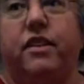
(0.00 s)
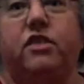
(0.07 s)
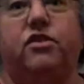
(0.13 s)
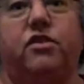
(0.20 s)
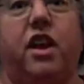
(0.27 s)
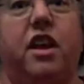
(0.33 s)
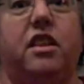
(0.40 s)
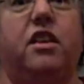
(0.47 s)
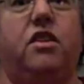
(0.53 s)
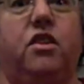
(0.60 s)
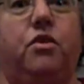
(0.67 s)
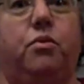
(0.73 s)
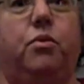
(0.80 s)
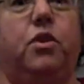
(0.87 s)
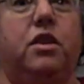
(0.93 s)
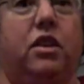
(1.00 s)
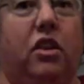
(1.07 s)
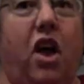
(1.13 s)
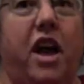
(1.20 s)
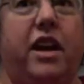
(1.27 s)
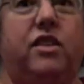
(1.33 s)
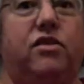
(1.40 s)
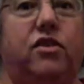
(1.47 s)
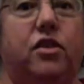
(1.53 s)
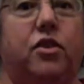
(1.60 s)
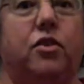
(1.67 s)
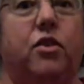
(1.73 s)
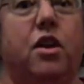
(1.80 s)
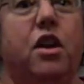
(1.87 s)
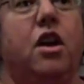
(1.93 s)
Let's say that you would like
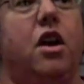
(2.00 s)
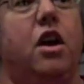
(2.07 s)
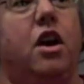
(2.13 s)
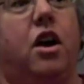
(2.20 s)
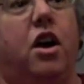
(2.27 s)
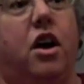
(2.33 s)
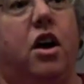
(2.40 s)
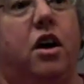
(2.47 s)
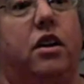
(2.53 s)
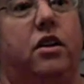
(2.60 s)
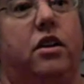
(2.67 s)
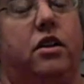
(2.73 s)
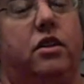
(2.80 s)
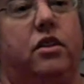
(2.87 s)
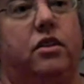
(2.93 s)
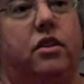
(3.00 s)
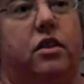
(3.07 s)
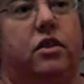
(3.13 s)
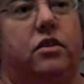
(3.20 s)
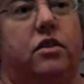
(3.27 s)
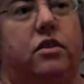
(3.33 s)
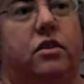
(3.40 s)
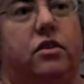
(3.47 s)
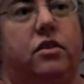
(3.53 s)
to uh, uh